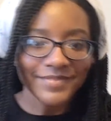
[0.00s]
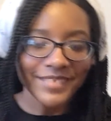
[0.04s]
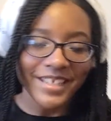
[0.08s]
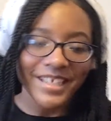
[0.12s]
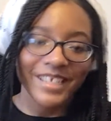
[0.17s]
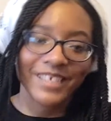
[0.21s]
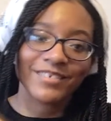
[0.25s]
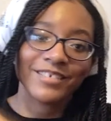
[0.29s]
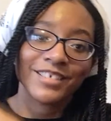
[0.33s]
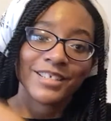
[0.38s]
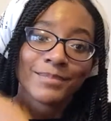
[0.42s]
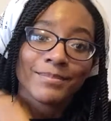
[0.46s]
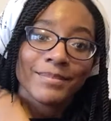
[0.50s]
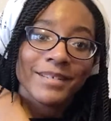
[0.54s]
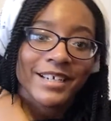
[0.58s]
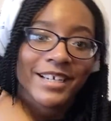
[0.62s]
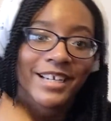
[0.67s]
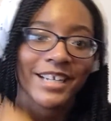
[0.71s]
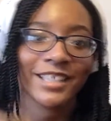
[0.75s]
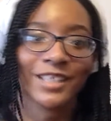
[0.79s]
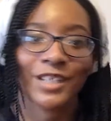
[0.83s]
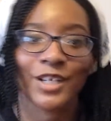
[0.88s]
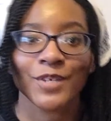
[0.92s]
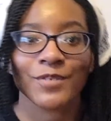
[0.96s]
of course, my
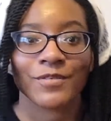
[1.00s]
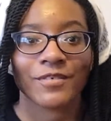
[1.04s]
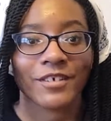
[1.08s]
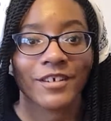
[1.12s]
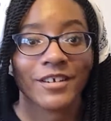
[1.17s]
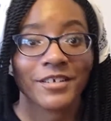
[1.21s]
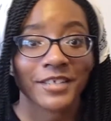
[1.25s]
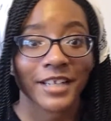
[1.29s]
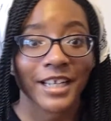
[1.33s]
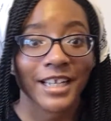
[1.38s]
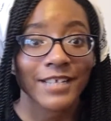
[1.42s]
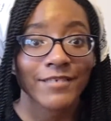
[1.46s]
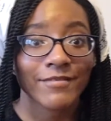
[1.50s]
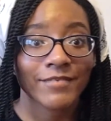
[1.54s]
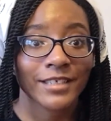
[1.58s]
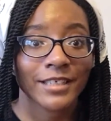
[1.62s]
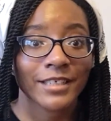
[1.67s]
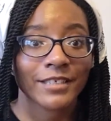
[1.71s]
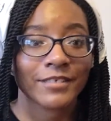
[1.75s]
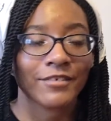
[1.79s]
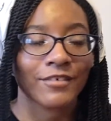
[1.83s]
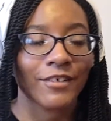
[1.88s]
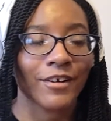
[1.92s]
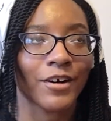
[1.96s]
kind of overalls. I don't want to
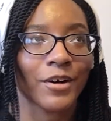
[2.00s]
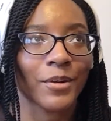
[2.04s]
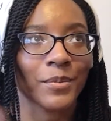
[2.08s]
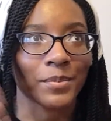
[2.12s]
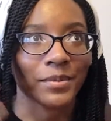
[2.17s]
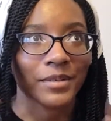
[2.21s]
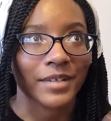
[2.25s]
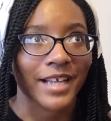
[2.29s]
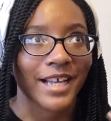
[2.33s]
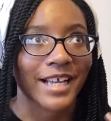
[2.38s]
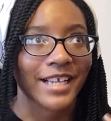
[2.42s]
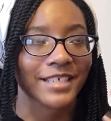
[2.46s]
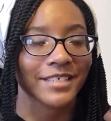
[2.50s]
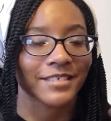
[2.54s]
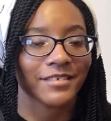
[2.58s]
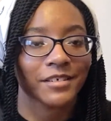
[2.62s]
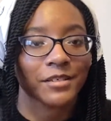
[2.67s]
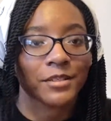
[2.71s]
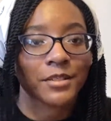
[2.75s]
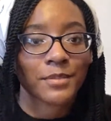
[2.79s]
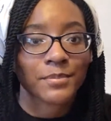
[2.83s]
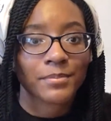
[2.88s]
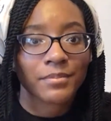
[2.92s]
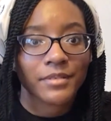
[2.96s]
do all black, so I
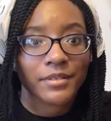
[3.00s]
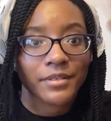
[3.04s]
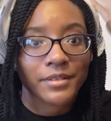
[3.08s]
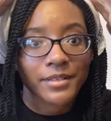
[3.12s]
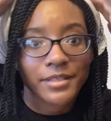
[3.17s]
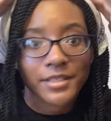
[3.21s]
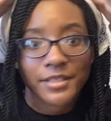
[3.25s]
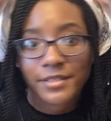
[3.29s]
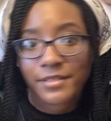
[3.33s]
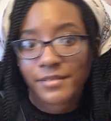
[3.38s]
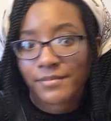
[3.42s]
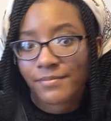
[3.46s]
just put this.